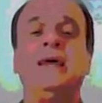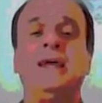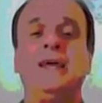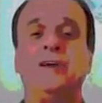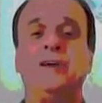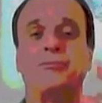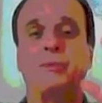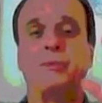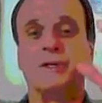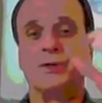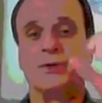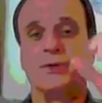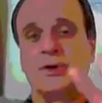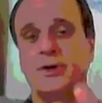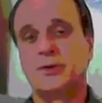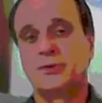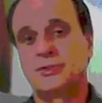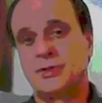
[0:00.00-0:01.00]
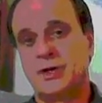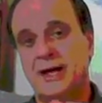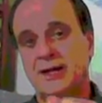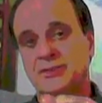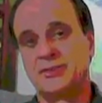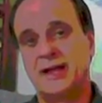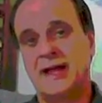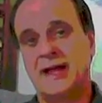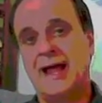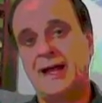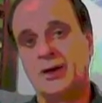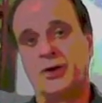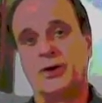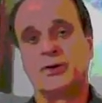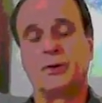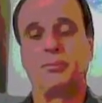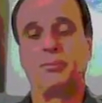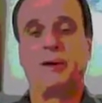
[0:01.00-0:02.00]
If Maduro tries to hang
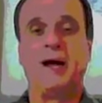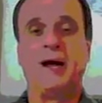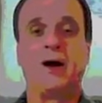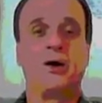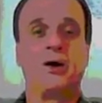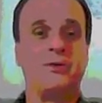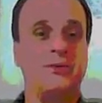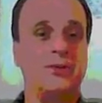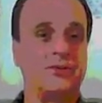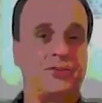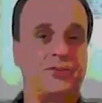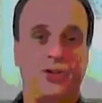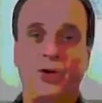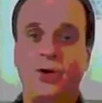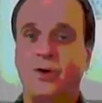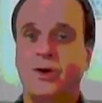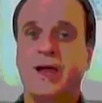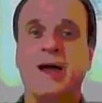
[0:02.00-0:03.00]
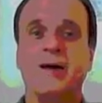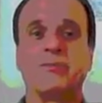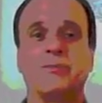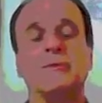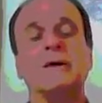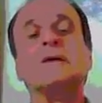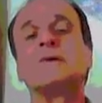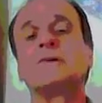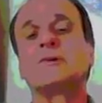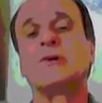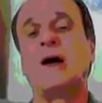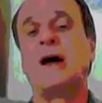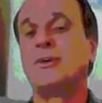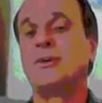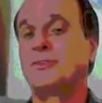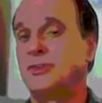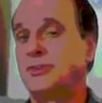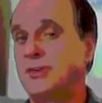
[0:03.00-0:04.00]
on to power and this new government
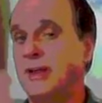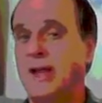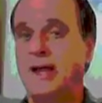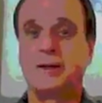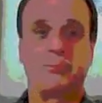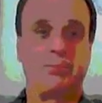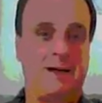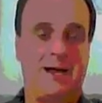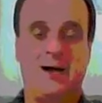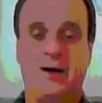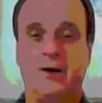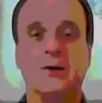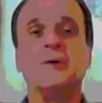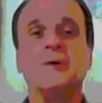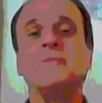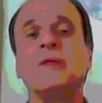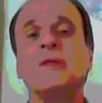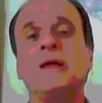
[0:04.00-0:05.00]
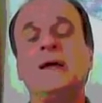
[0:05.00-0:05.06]
tries to take power,